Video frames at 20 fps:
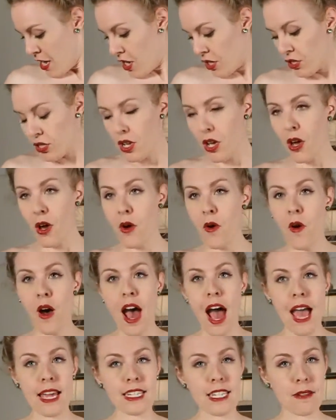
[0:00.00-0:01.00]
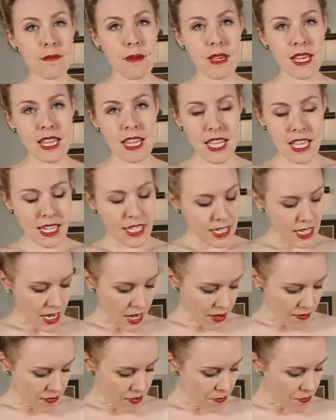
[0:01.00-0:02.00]
So I did pin this and
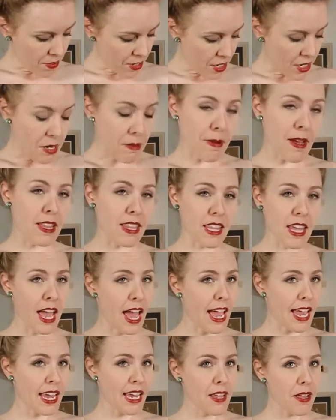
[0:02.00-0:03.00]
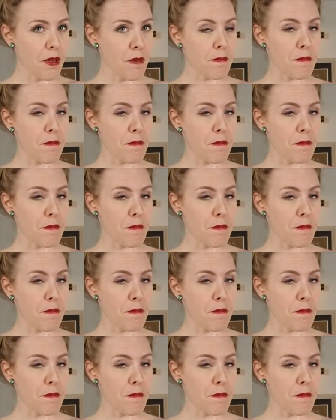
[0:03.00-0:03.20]
I feel pretty good about the height,